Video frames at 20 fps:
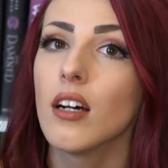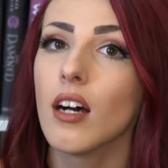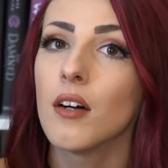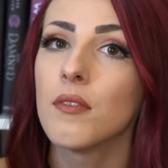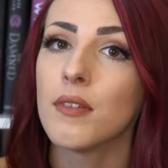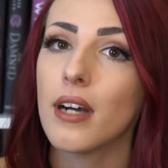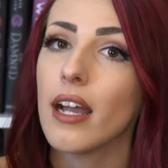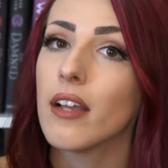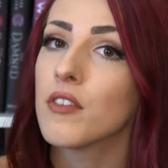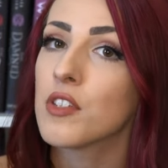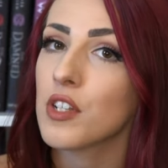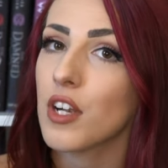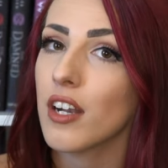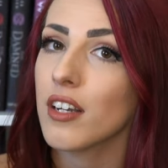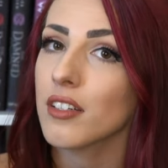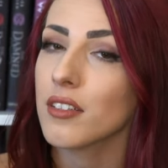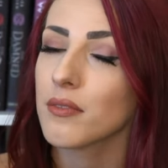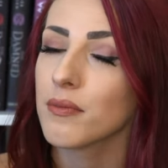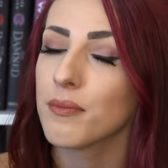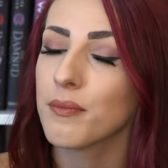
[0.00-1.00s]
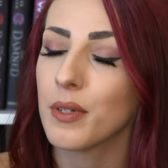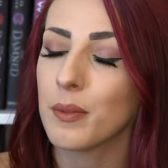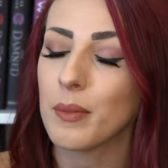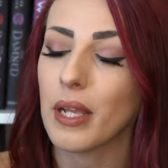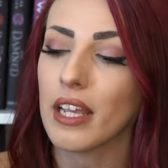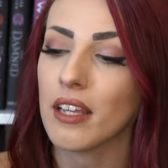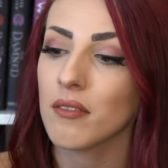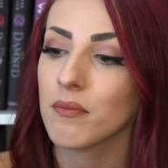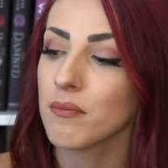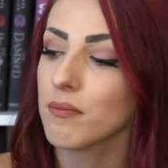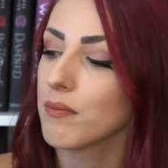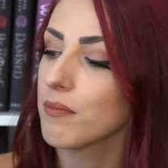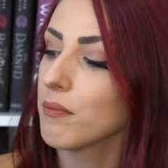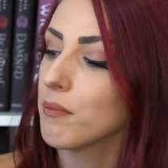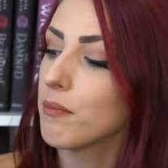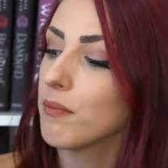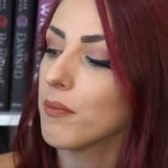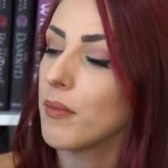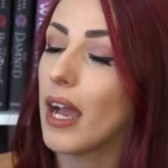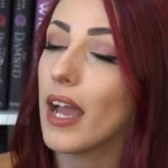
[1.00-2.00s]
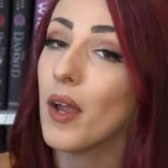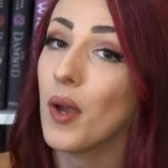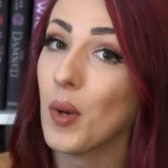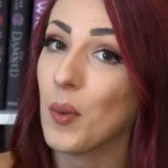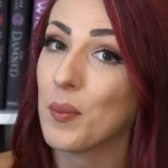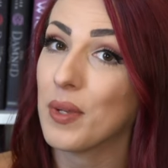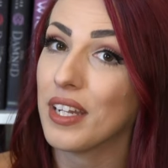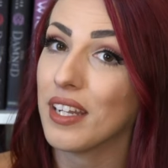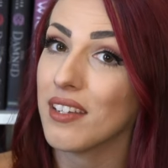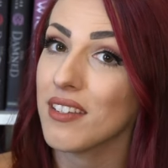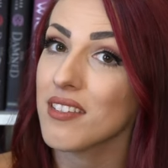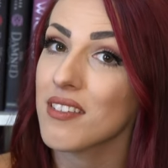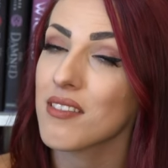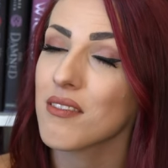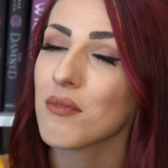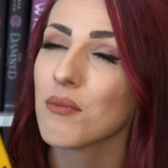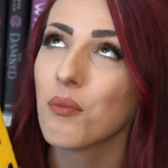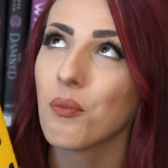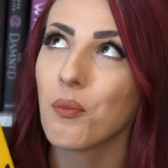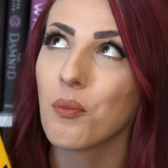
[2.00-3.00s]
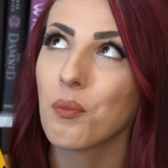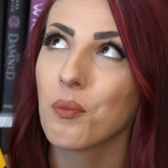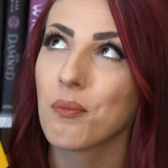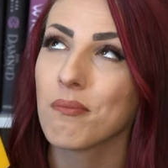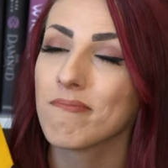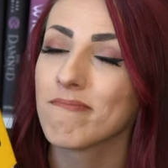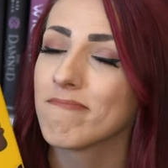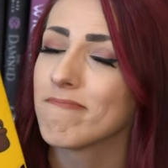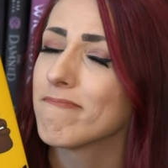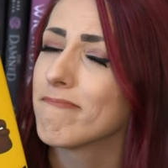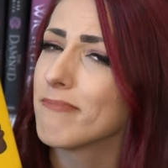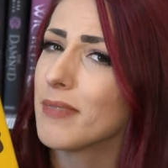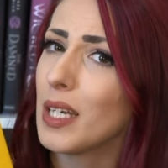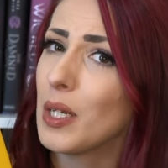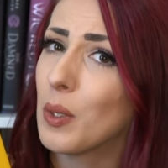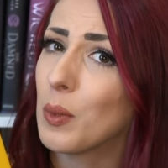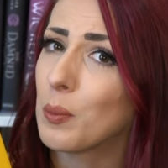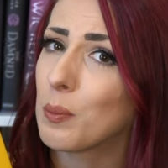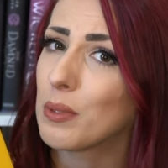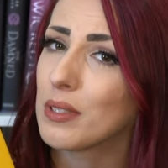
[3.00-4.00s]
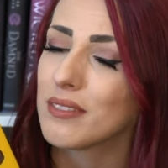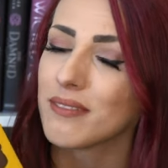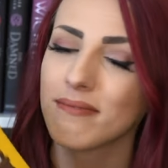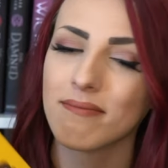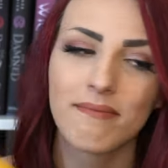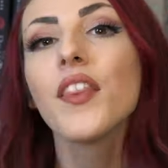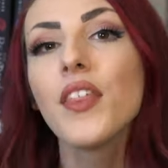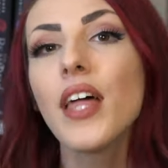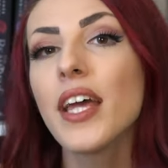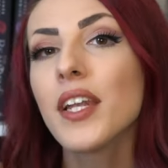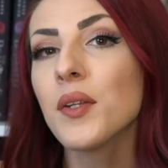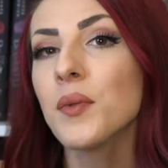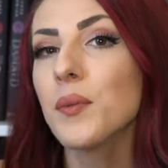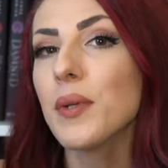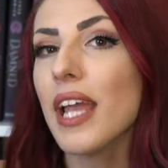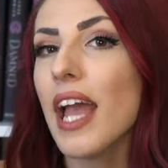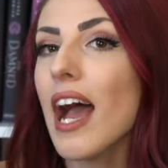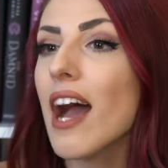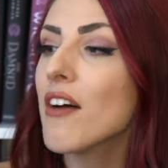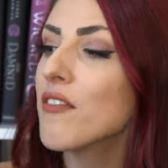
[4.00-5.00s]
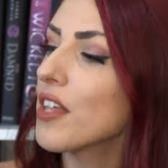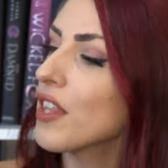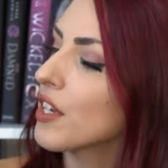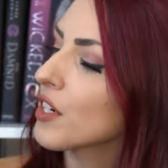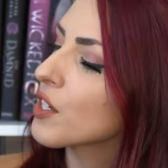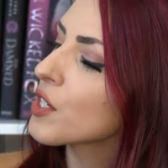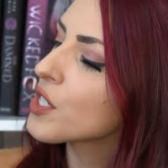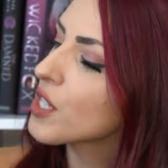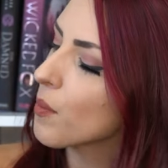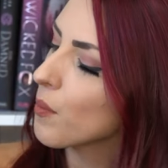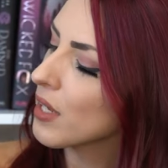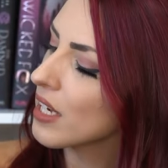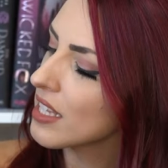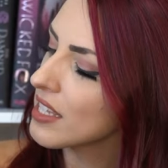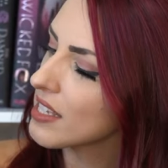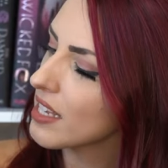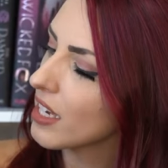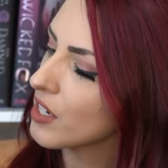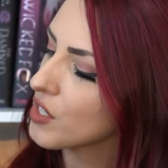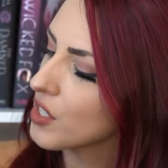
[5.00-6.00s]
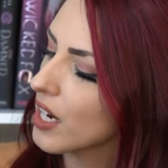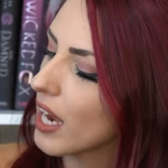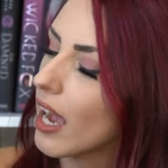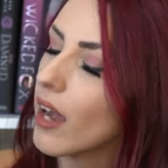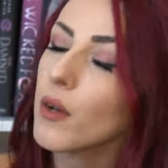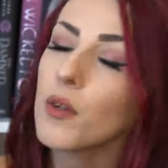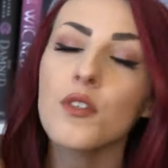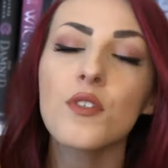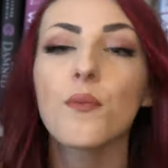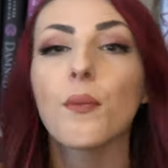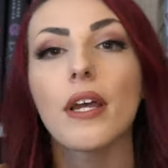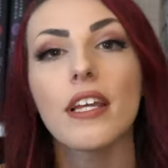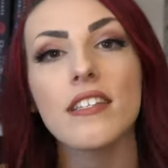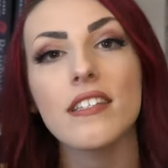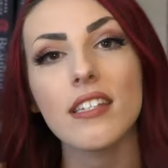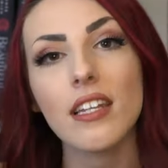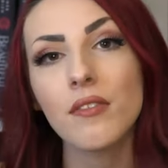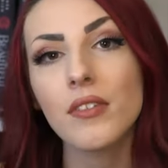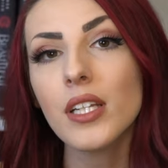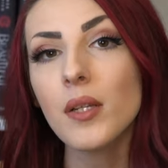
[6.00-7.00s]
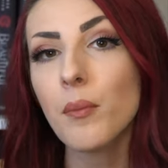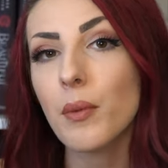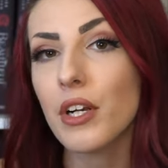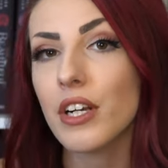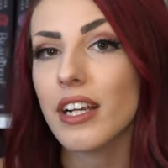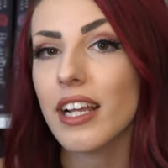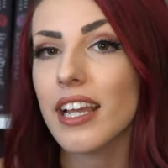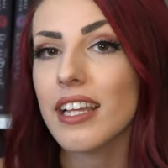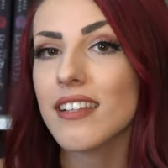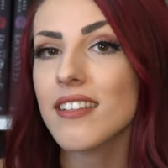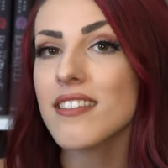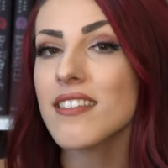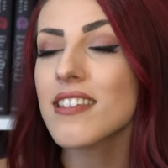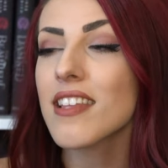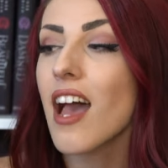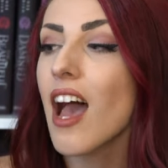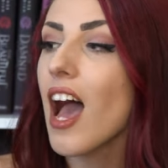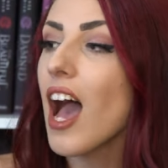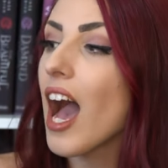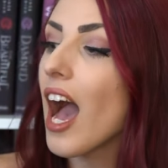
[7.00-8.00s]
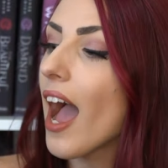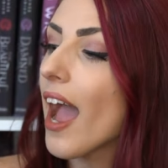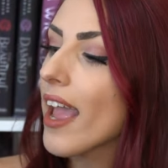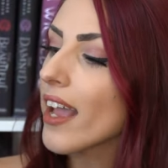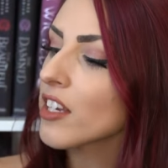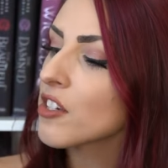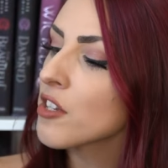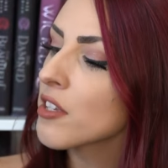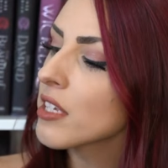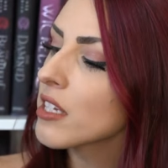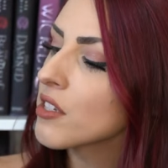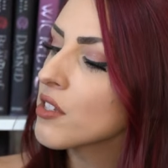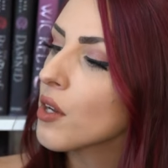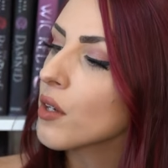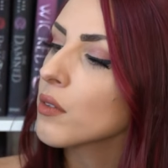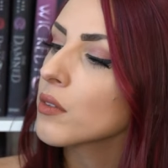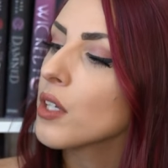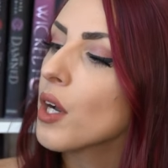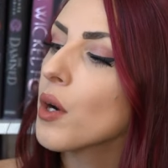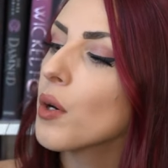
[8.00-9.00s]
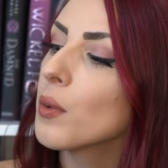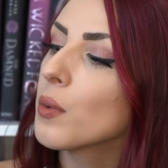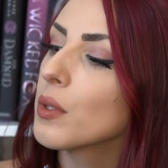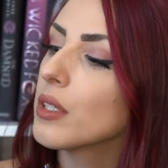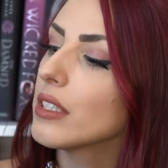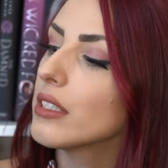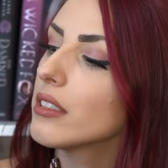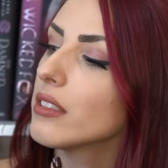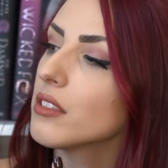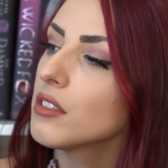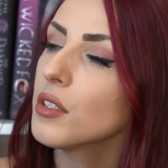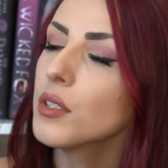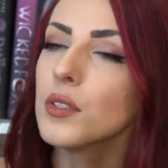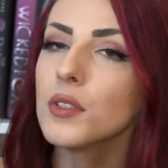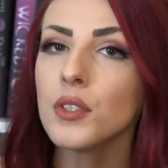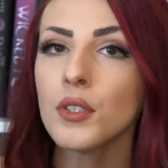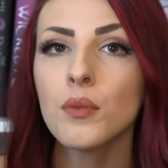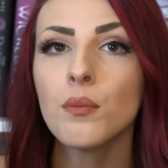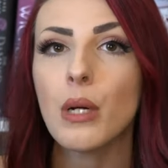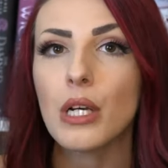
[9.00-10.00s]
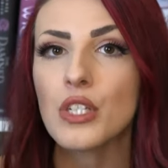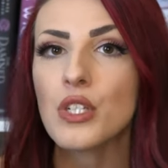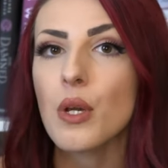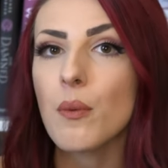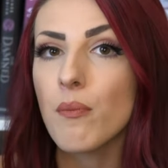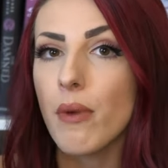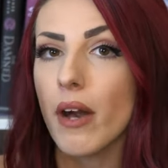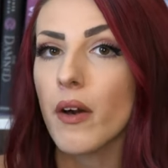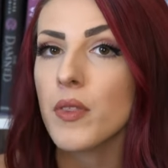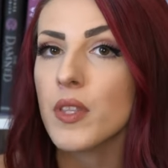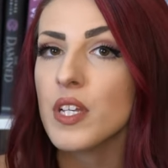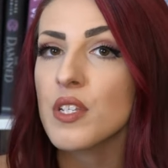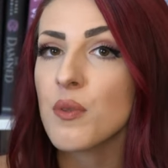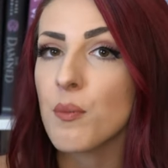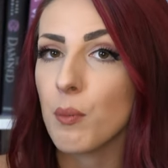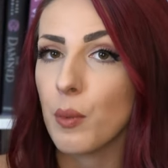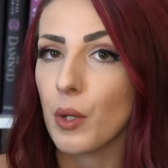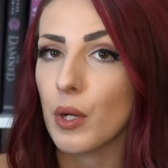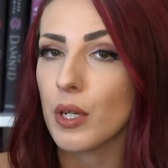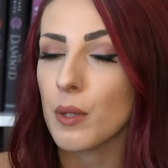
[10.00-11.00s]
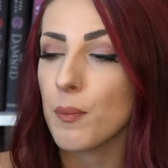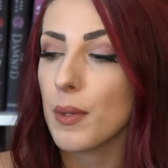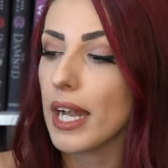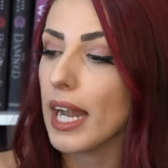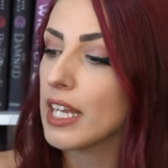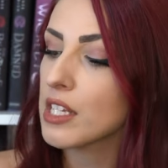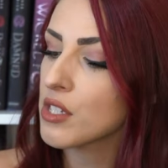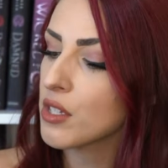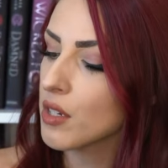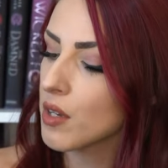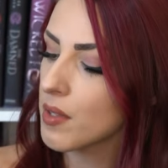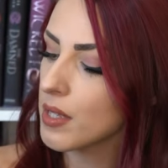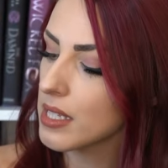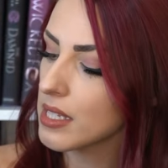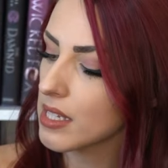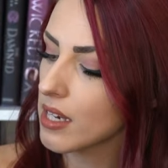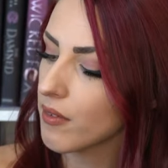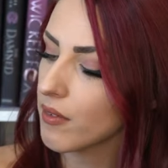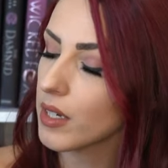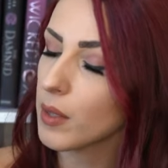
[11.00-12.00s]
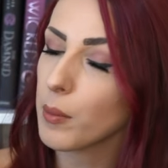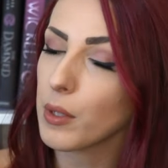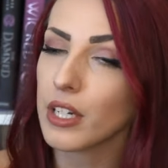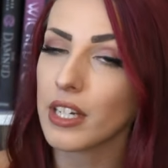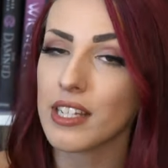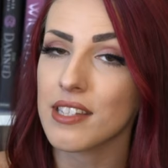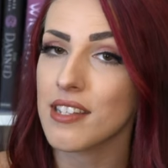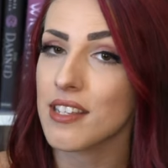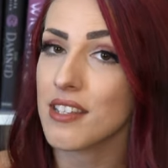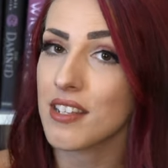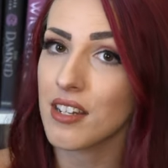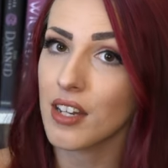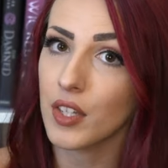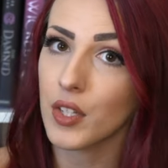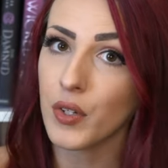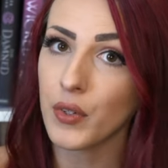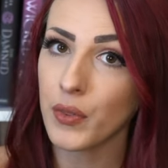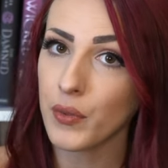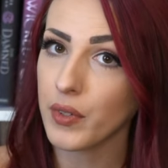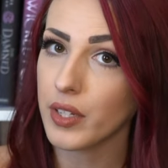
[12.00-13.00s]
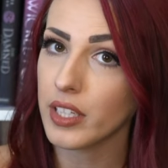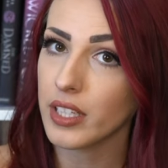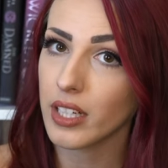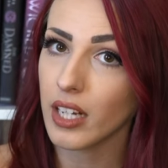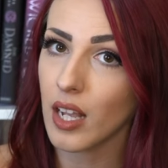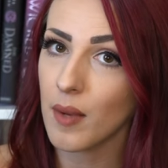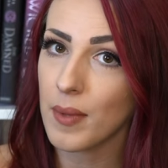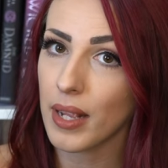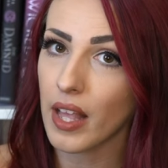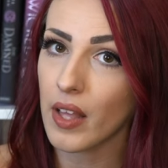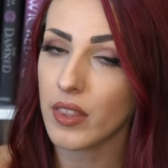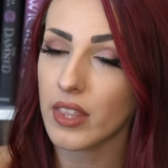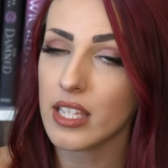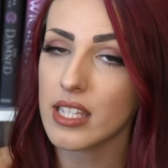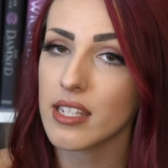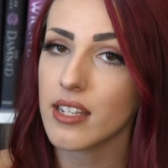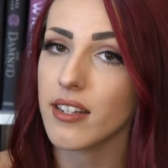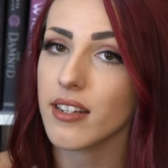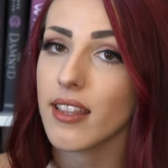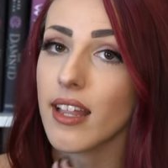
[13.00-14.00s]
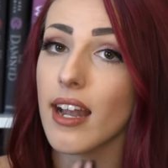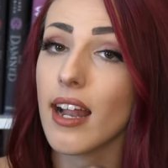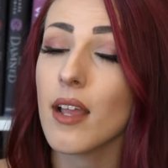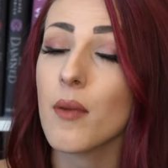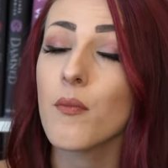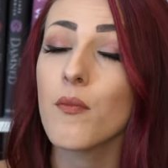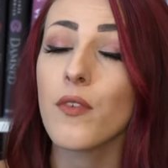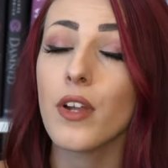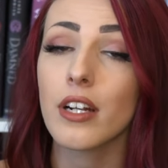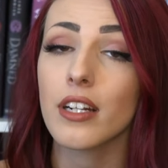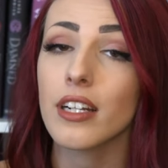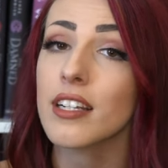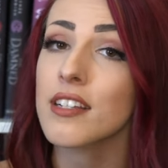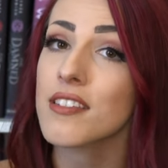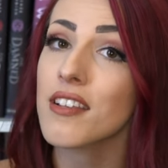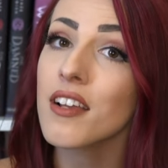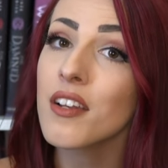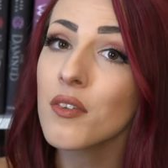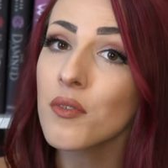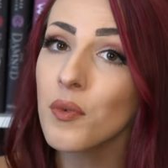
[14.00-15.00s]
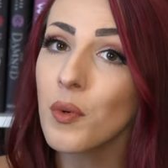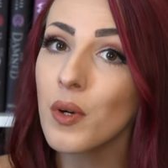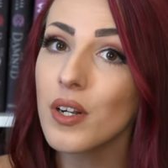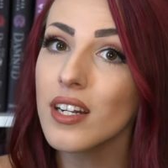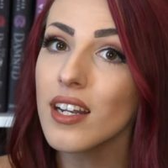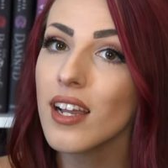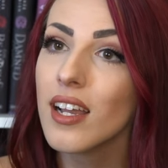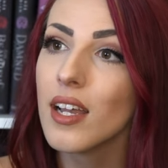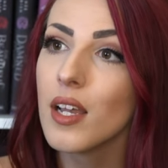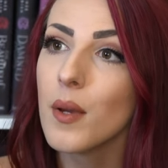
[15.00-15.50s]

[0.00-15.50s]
a five star for me. I hope it is. I hope. Then we have There's Someone Inside Your House by Stephanie Perkins. I actually don't know too too much about this book but i do know that stephanie perkins has another thriller coming out this year that i am very excited for